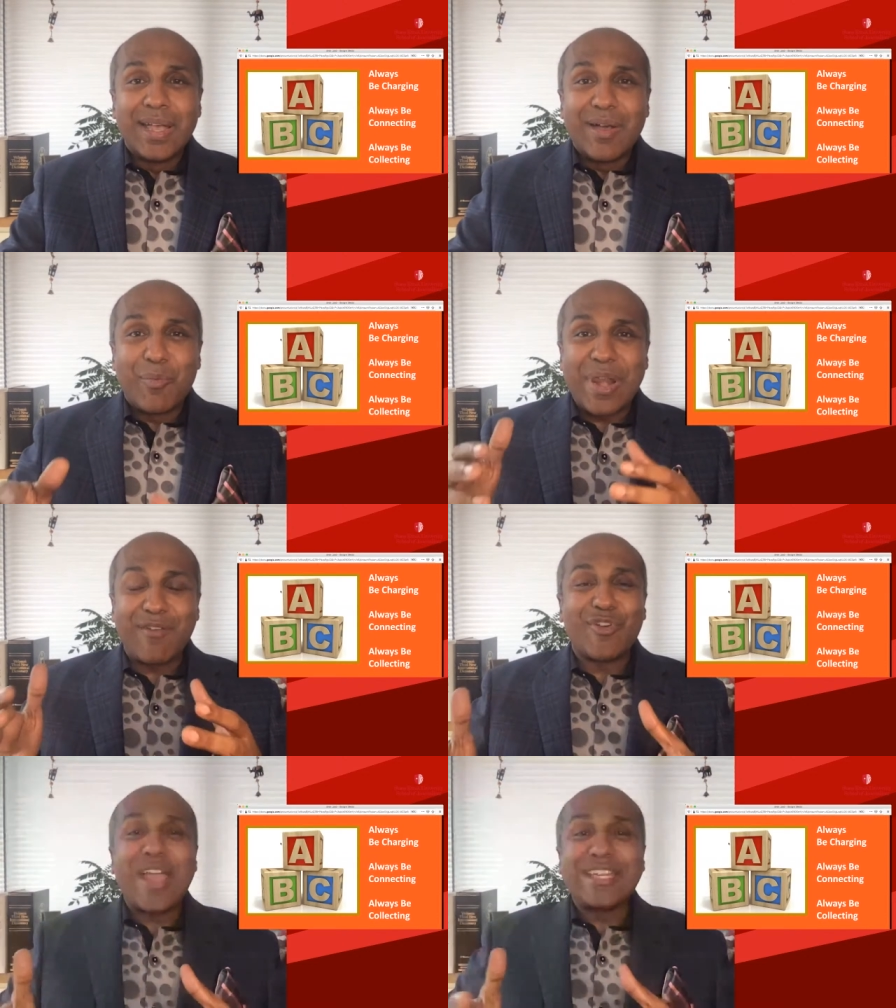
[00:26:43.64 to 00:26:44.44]

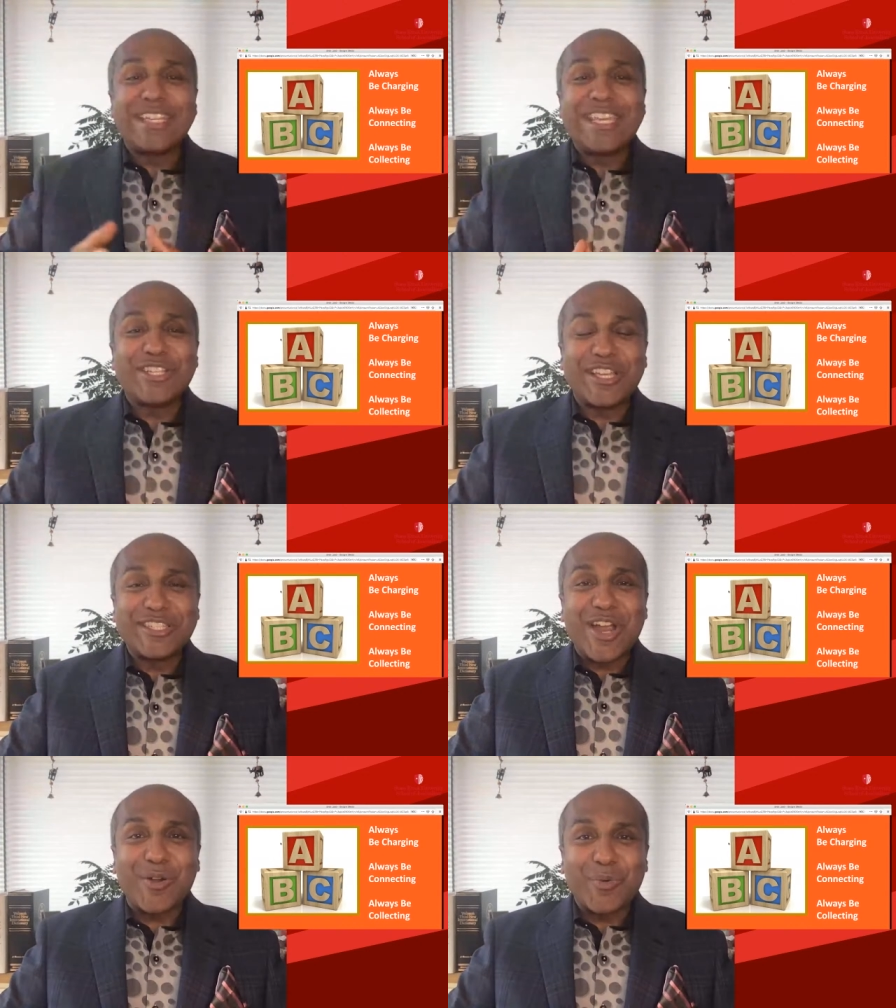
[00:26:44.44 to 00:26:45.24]
Whenever I teach, I
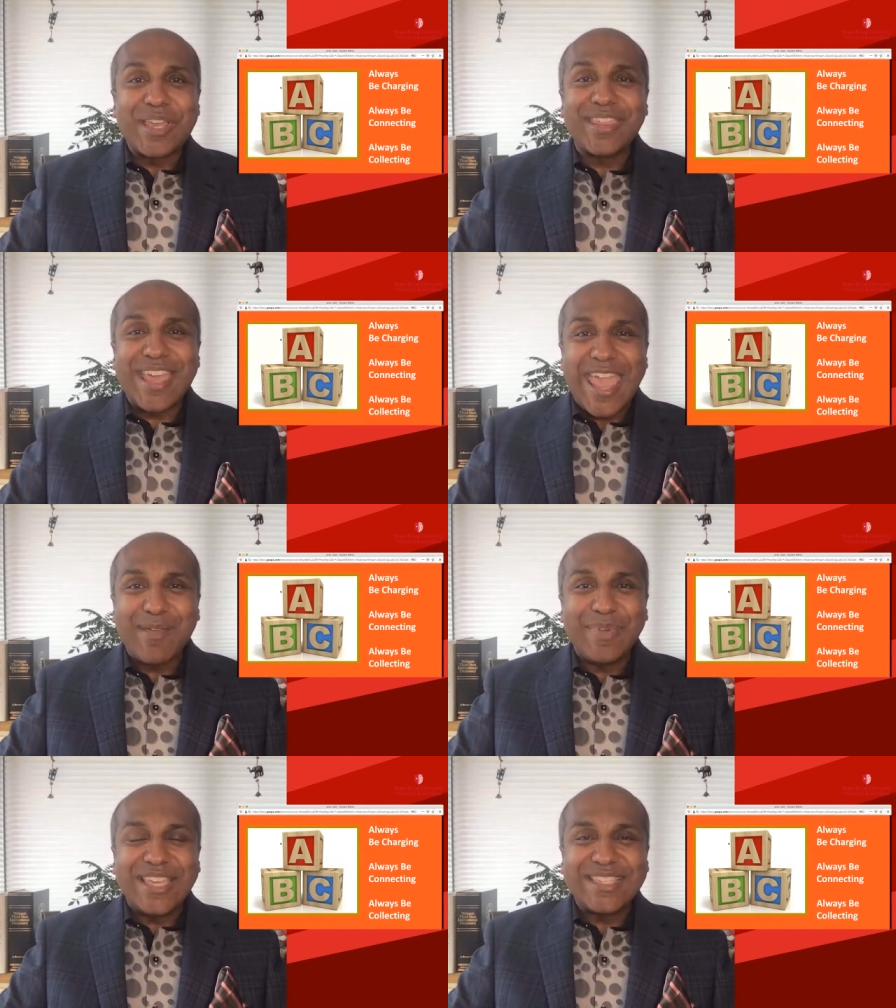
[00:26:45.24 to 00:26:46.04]
start with
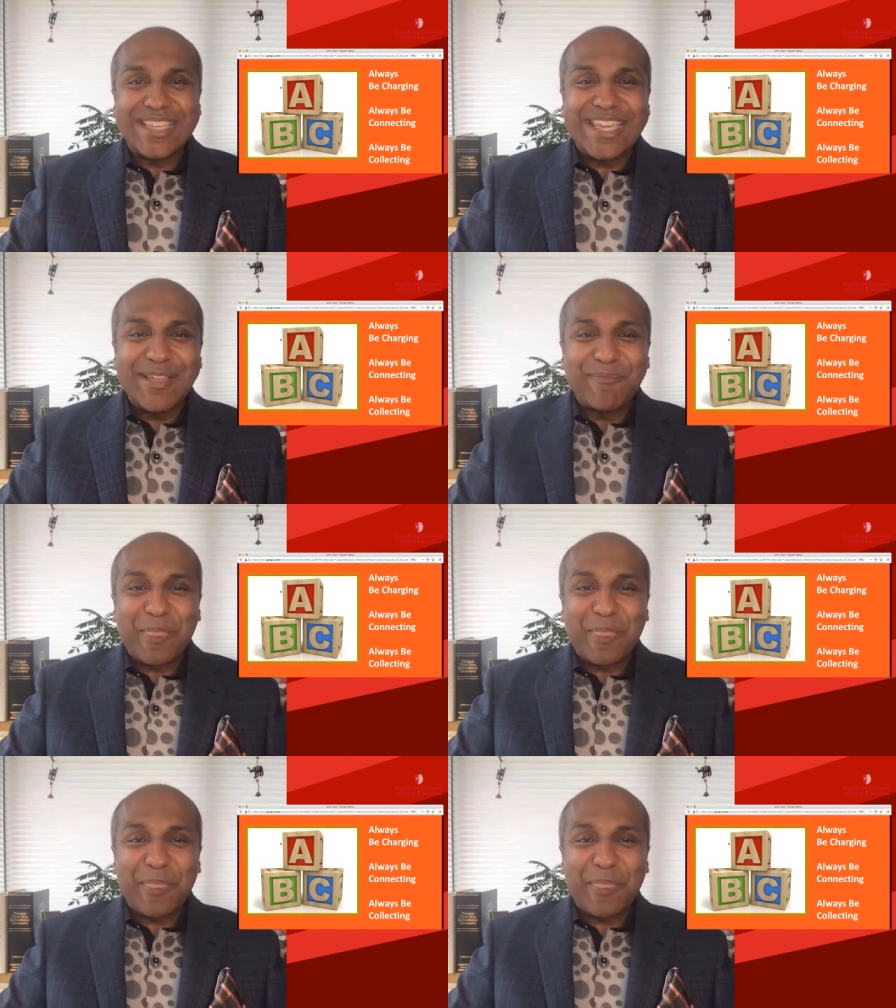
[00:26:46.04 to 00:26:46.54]
ABC.